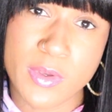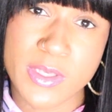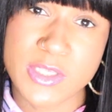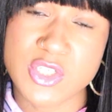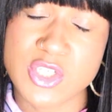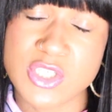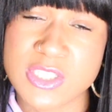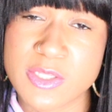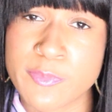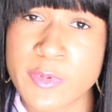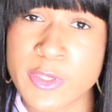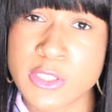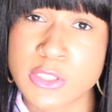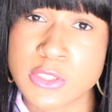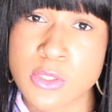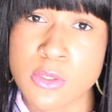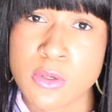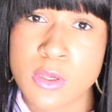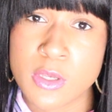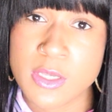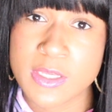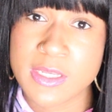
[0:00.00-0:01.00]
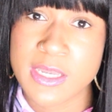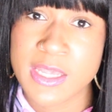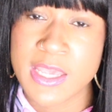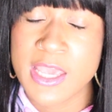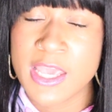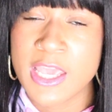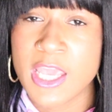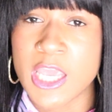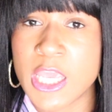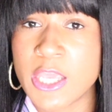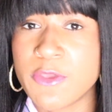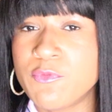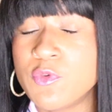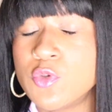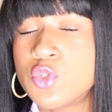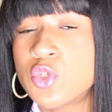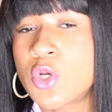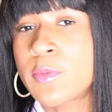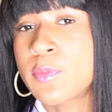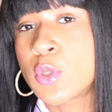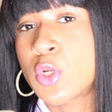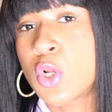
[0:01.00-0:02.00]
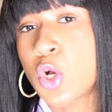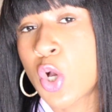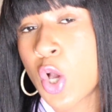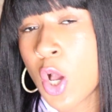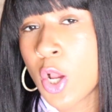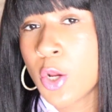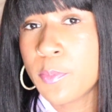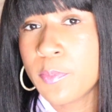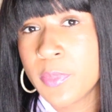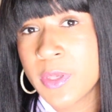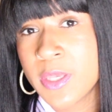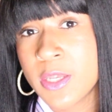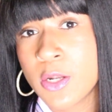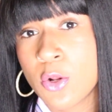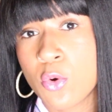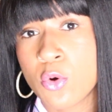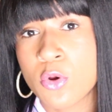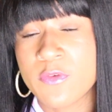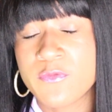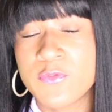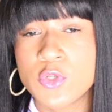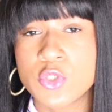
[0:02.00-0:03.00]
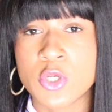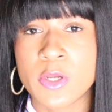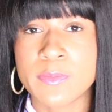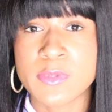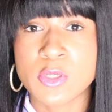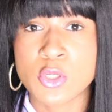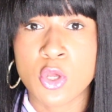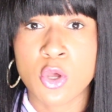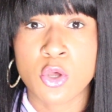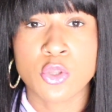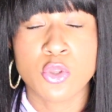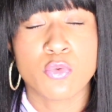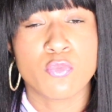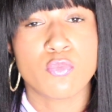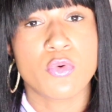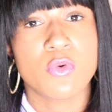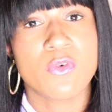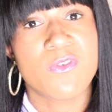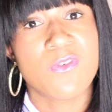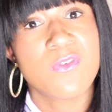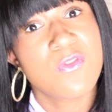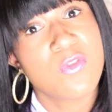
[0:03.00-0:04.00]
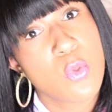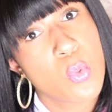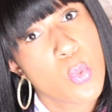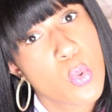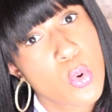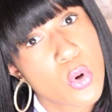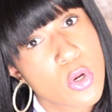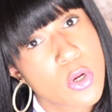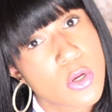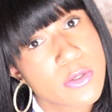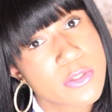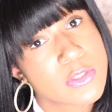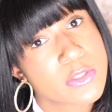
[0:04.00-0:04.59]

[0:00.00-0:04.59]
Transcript: It just depends on if you dropped it on carpet or if you dropped it on the real floor.